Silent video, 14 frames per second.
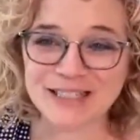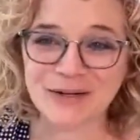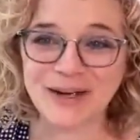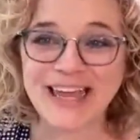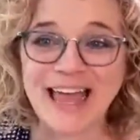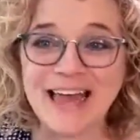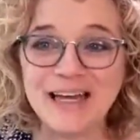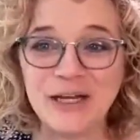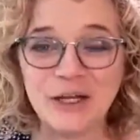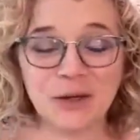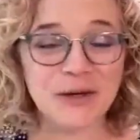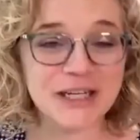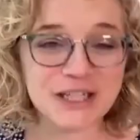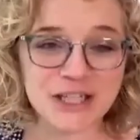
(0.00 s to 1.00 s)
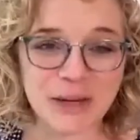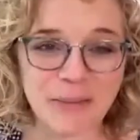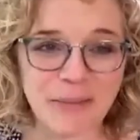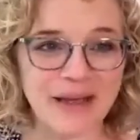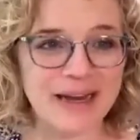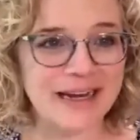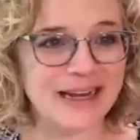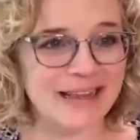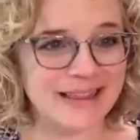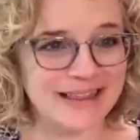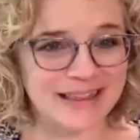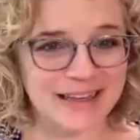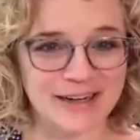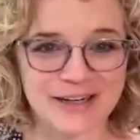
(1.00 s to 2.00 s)
So again, you can jump in.
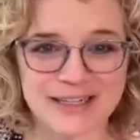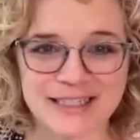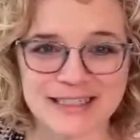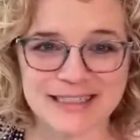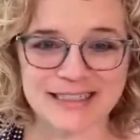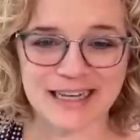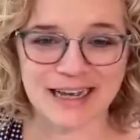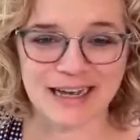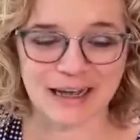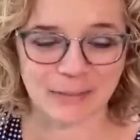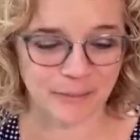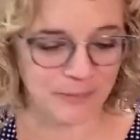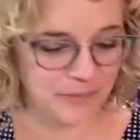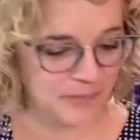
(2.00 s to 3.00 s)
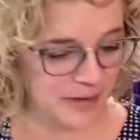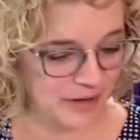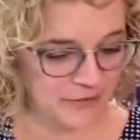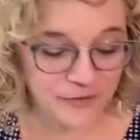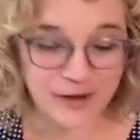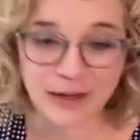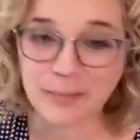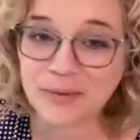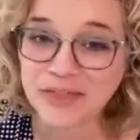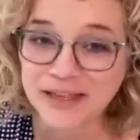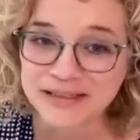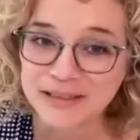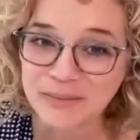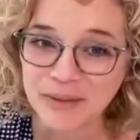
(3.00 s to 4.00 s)
There is um, a couple
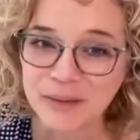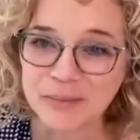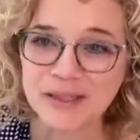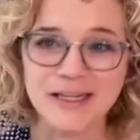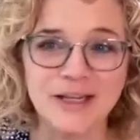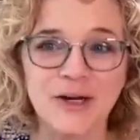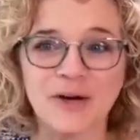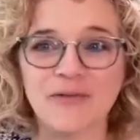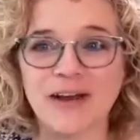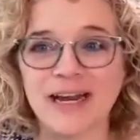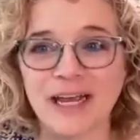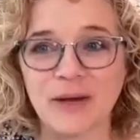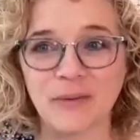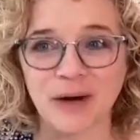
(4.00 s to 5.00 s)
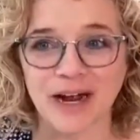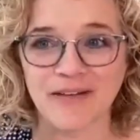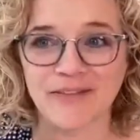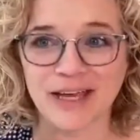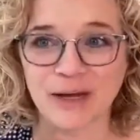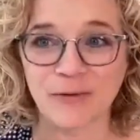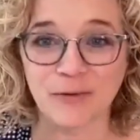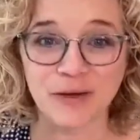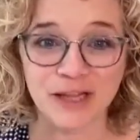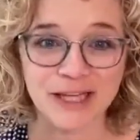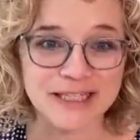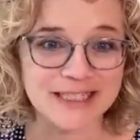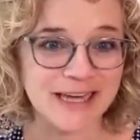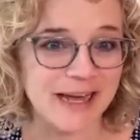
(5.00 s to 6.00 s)
thousand people in there already. We're having a really
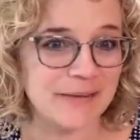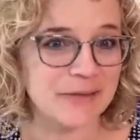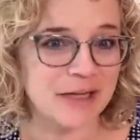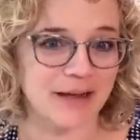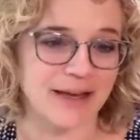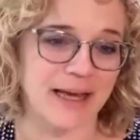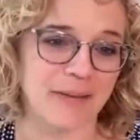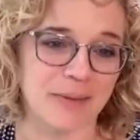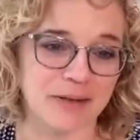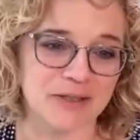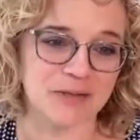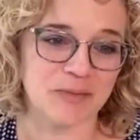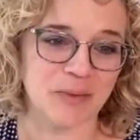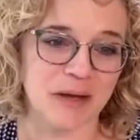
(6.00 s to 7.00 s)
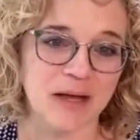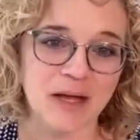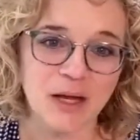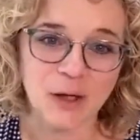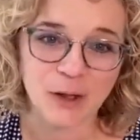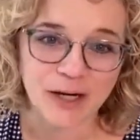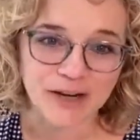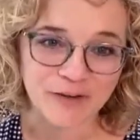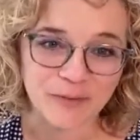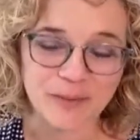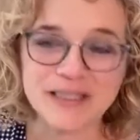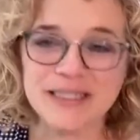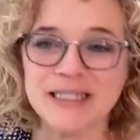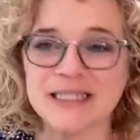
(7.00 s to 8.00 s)
good time talking about creative
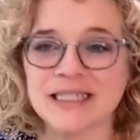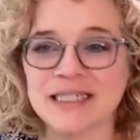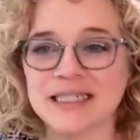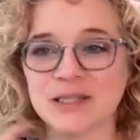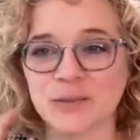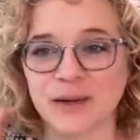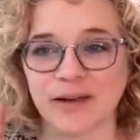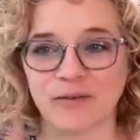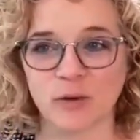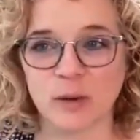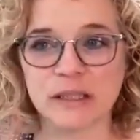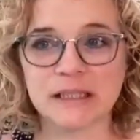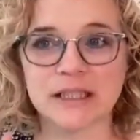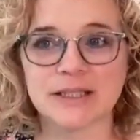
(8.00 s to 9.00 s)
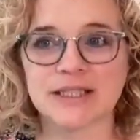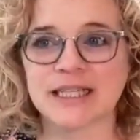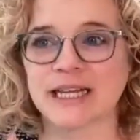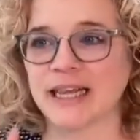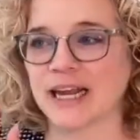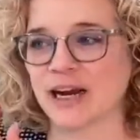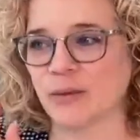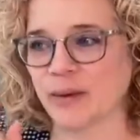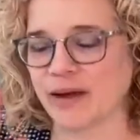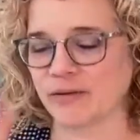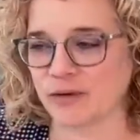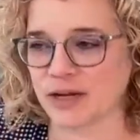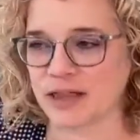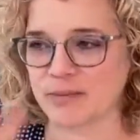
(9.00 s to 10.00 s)
businesses. We have quilters in there. We
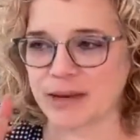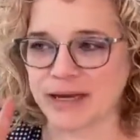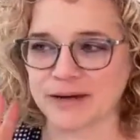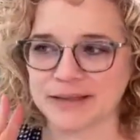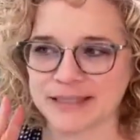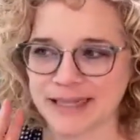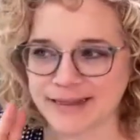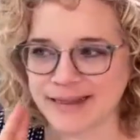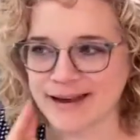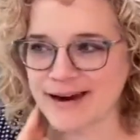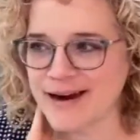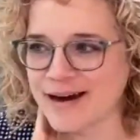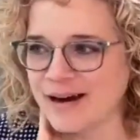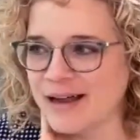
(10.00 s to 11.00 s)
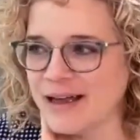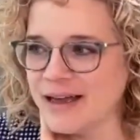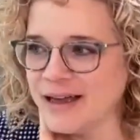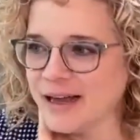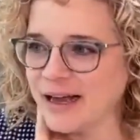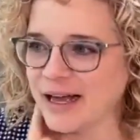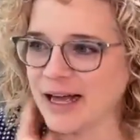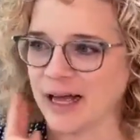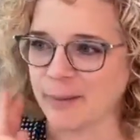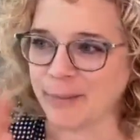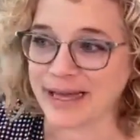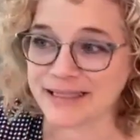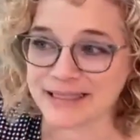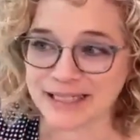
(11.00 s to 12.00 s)
have wreath makers in there,
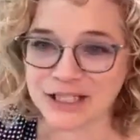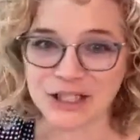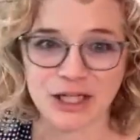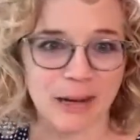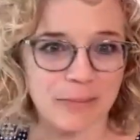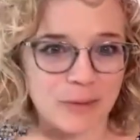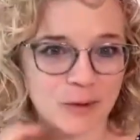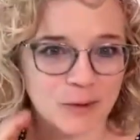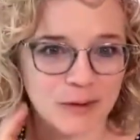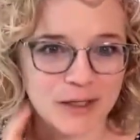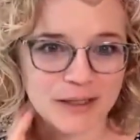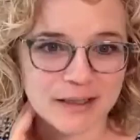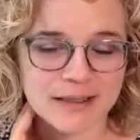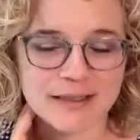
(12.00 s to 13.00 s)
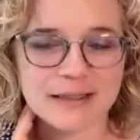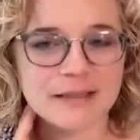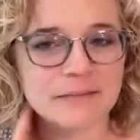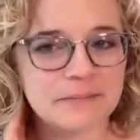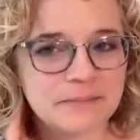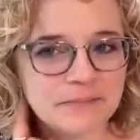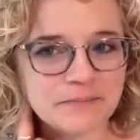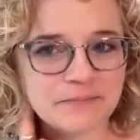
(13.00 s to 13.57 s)
um, Etsy shop owners.